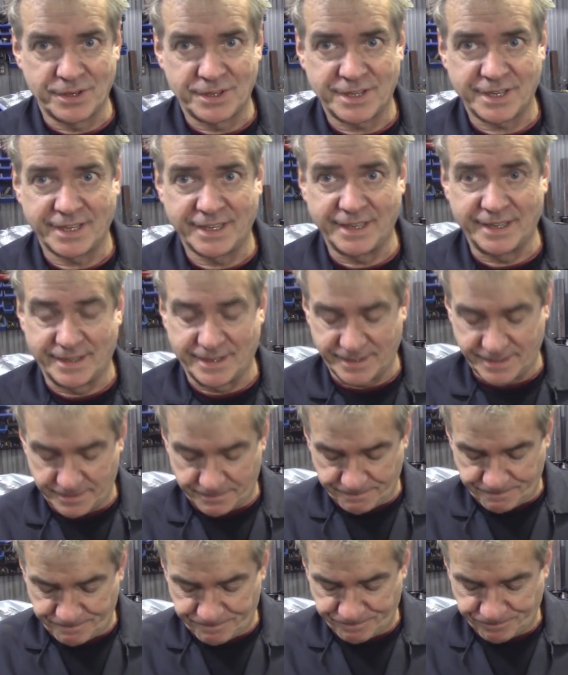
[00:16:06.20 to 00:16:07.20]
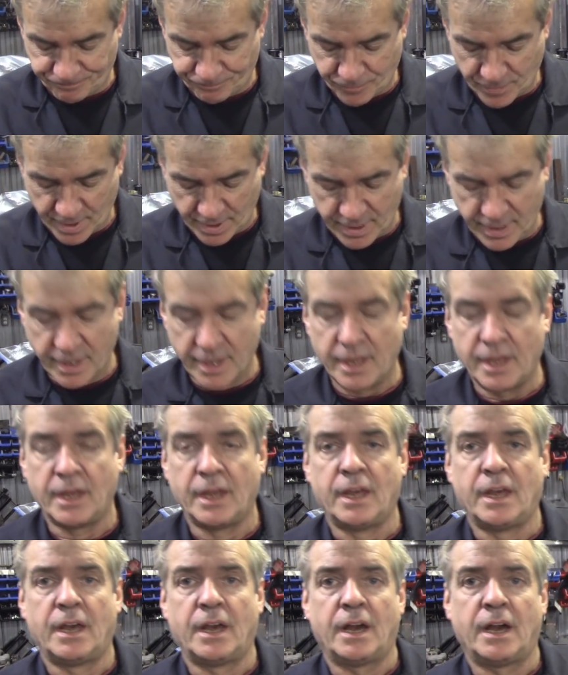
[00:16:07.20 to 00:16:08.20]
TDIs.
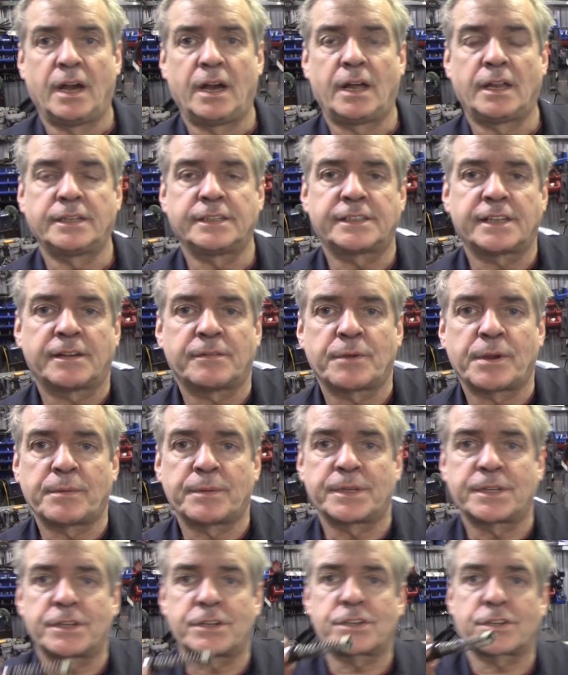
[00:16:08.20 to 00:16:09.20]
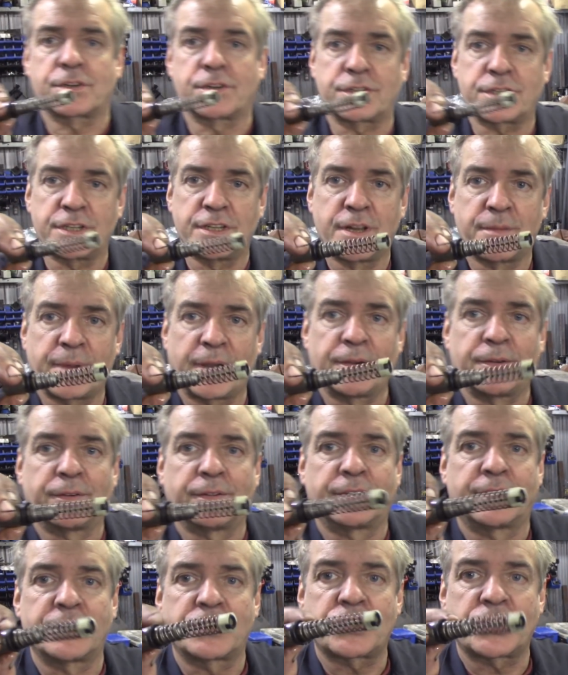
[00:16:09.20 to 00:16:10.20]
And we were discussing
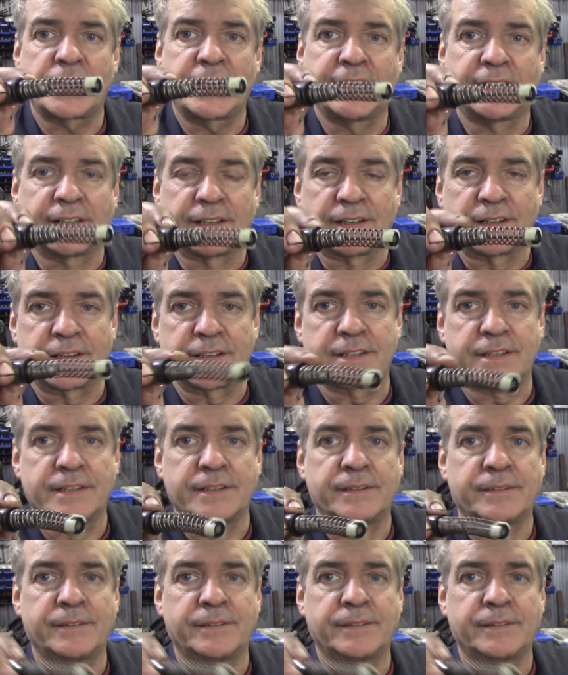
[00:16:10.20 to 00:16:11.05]
about the seals,